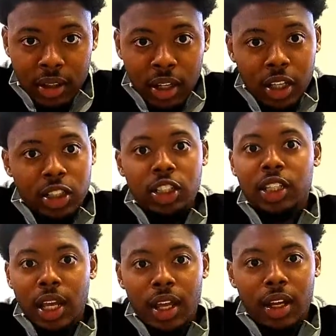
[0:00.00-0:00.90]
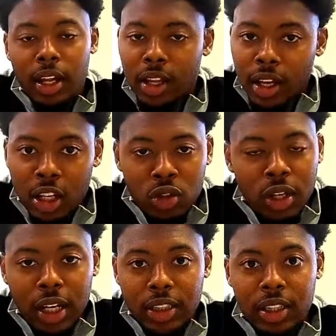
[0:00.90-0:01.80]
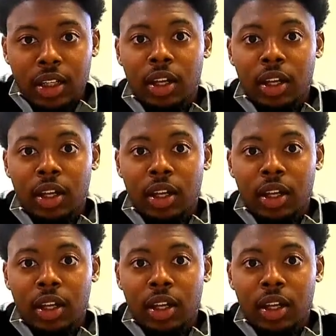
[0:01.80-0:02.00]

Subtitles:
Cha-ching, another $100 sale.